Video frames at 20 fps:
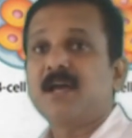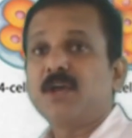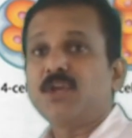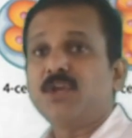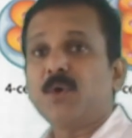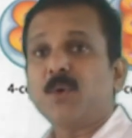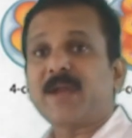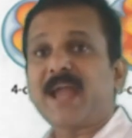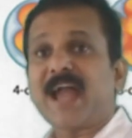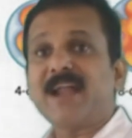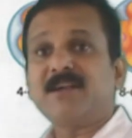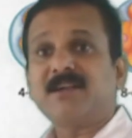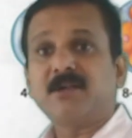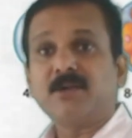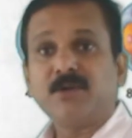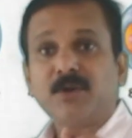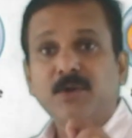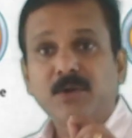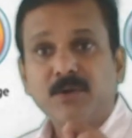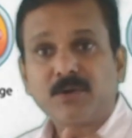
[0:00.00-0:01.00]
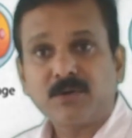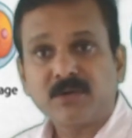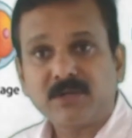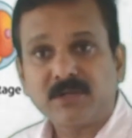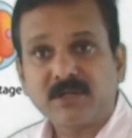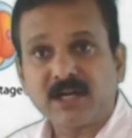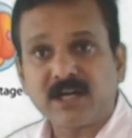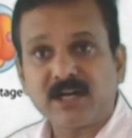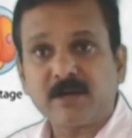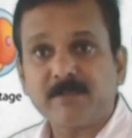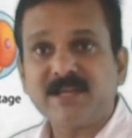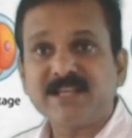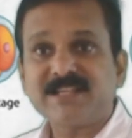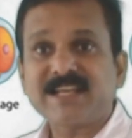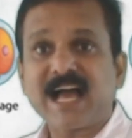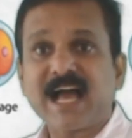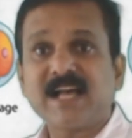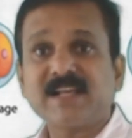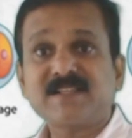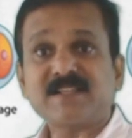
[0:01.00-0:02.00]
you can term it
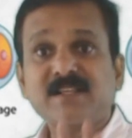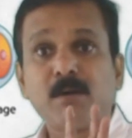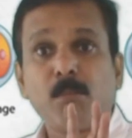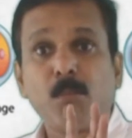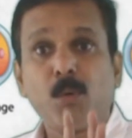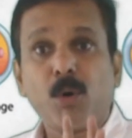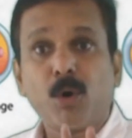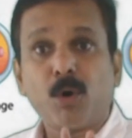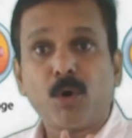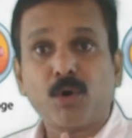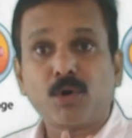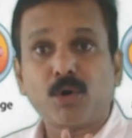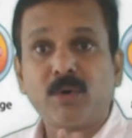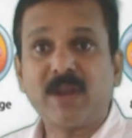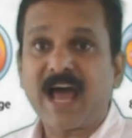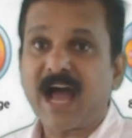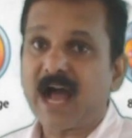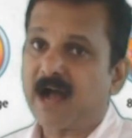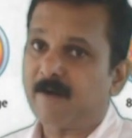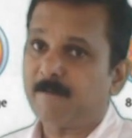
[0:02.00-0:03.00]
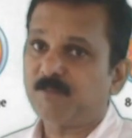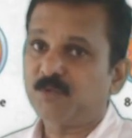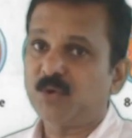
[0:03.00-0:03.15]
as morula.